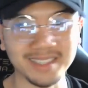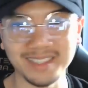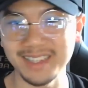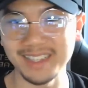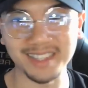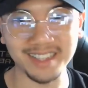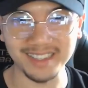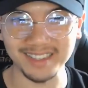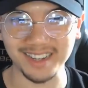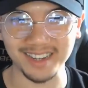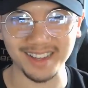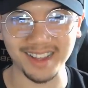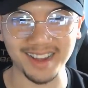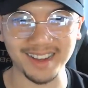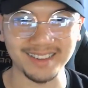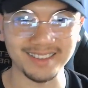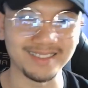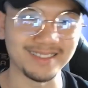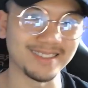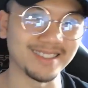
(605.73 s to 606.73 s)
and things like that,
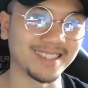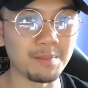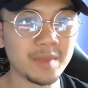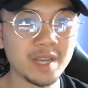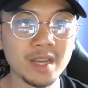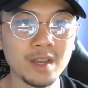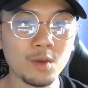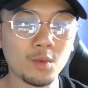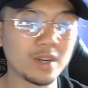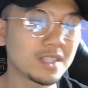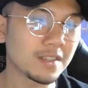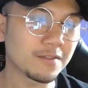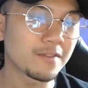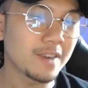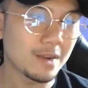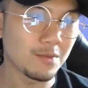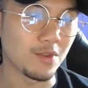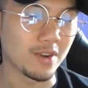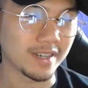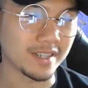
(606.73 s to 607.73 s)
right? What is the
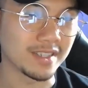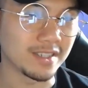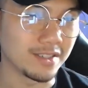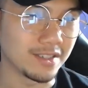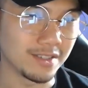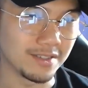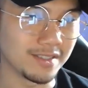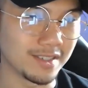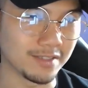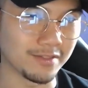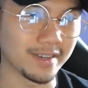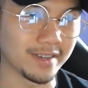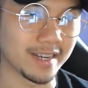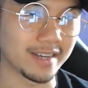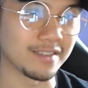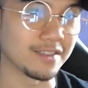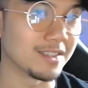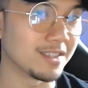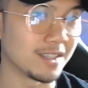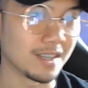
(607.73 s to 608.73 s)
framework that you're using right now that
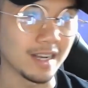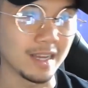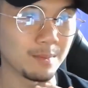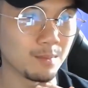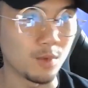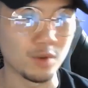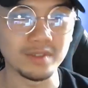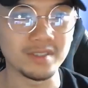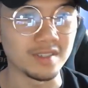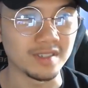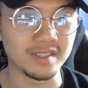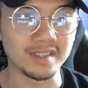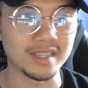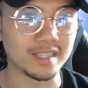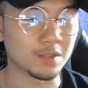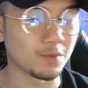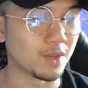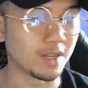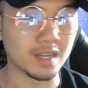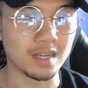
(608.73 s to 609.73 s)
you see like most success
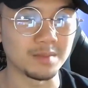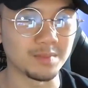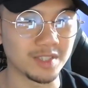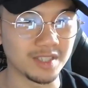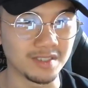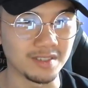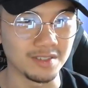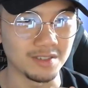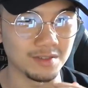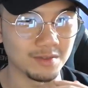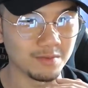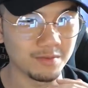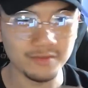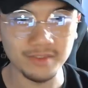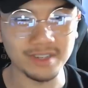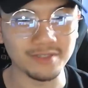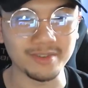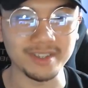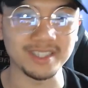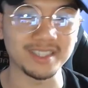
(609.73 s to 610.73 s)
when it comes to
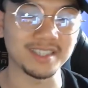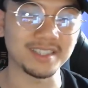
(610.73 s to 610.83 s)
fundraising?